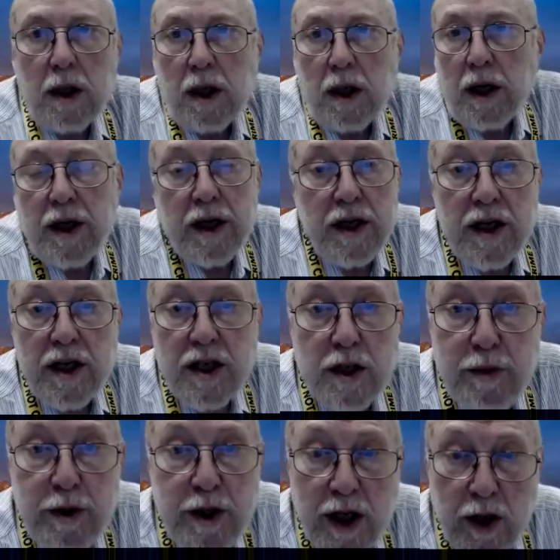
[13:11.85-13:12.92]
I think it needs to
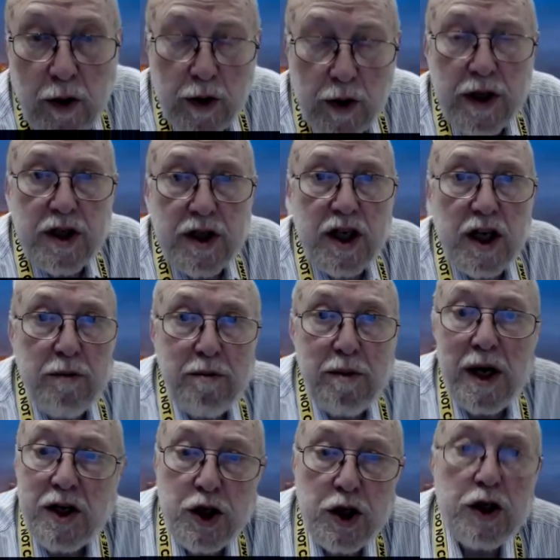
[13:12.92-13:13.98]
be dealt with, as Tim
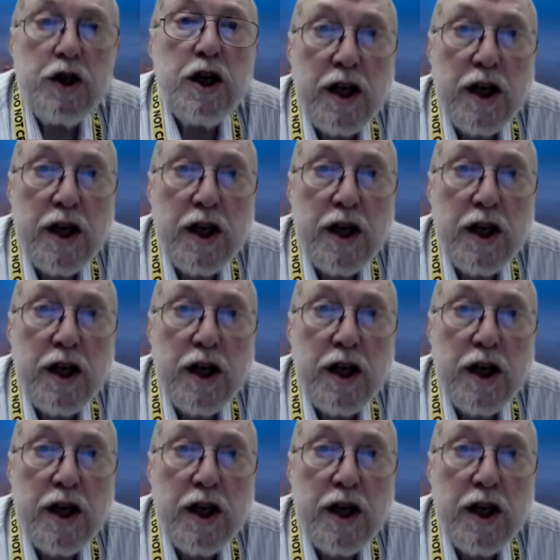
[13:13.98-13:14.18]
mentioned.